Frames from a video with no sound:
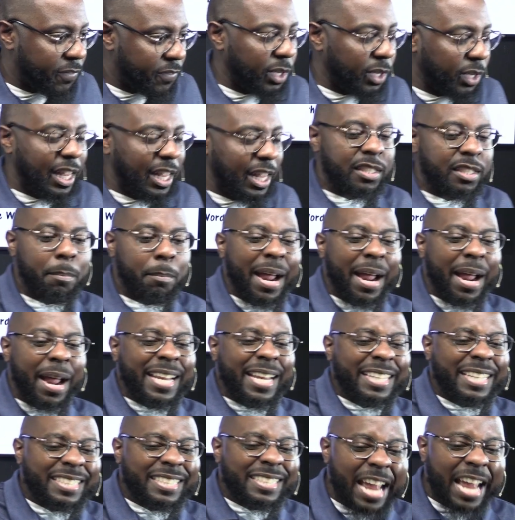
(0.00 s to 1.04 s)
Feel like
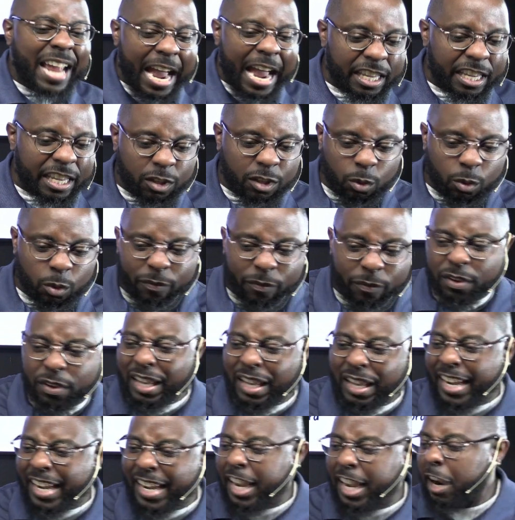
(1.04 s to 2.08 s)
somebody attacking you. It
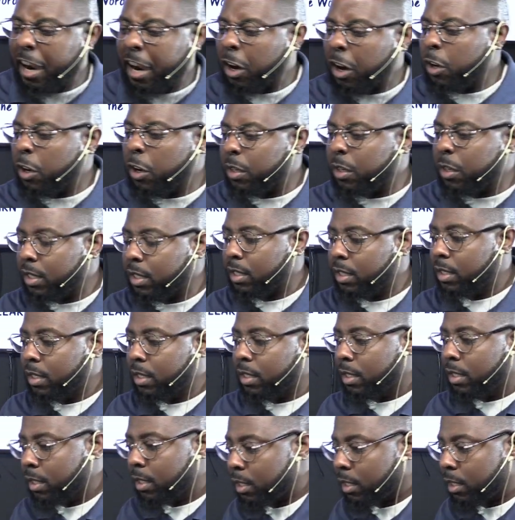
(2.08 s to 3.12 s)
feel like it hurt.
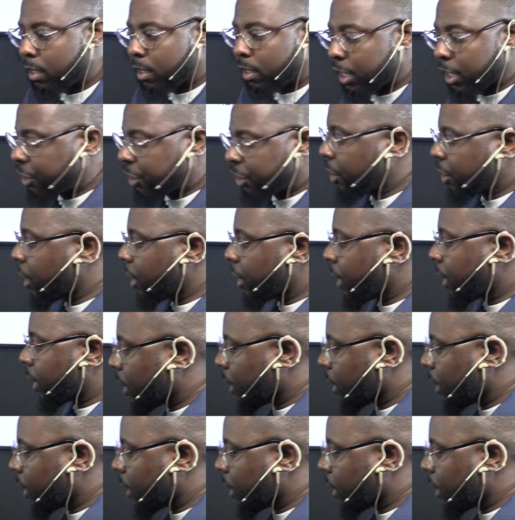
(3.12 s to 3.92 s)
It should